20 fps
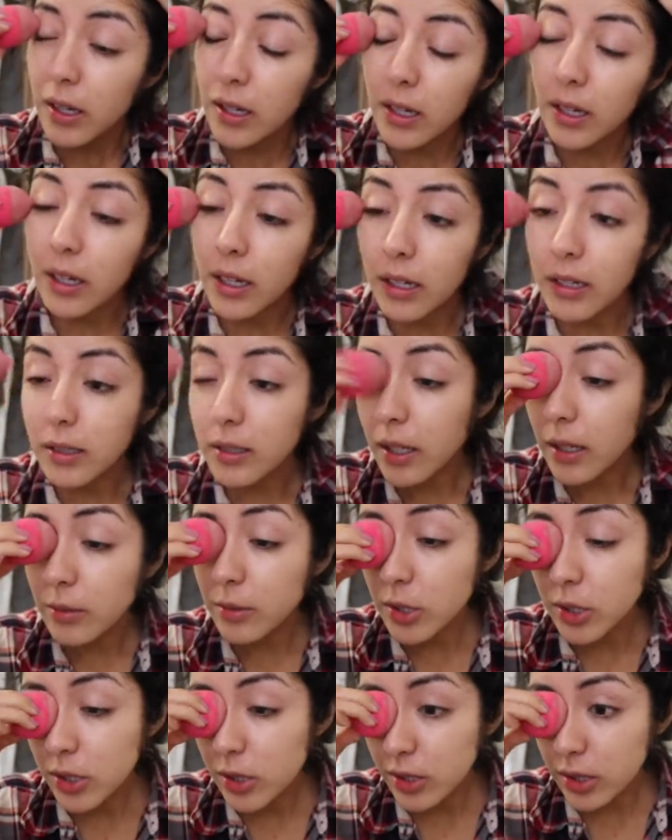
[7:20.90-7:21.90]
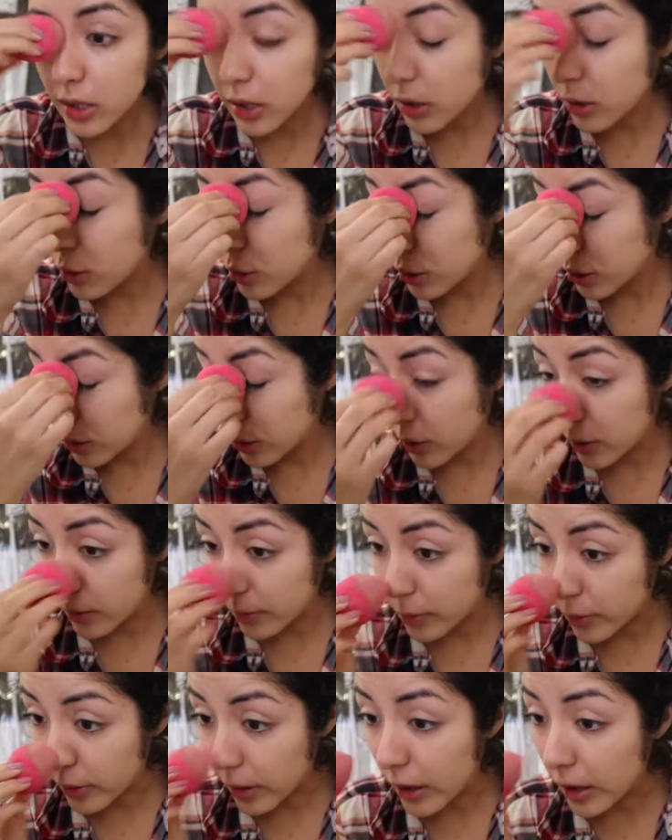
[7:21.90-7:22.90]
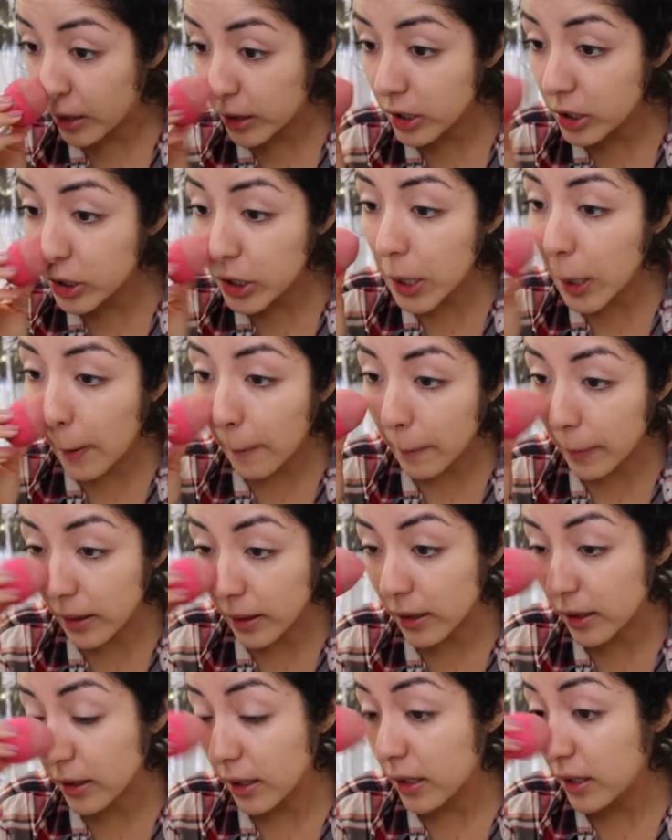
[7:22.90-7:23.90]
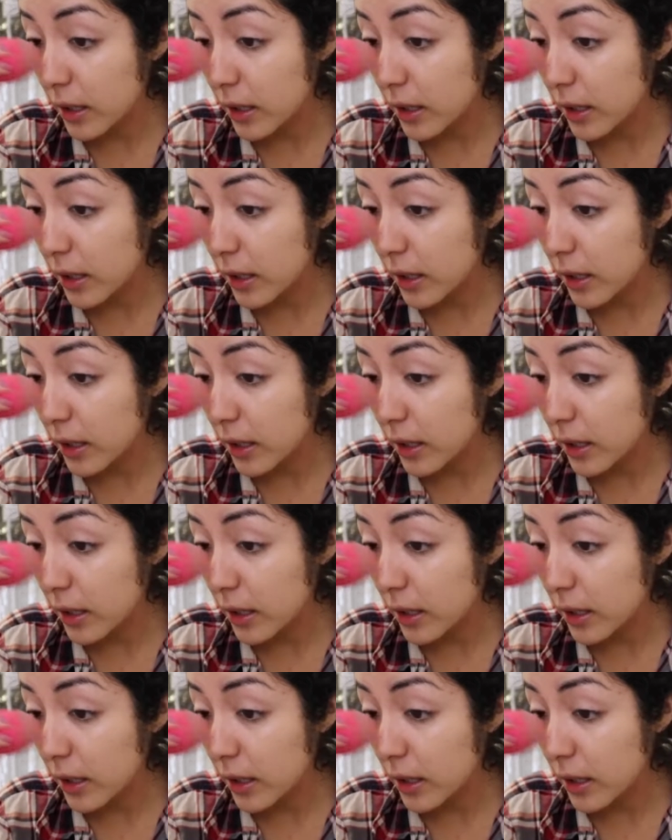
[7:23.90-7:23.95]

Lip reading: And I'm just used to a brush, but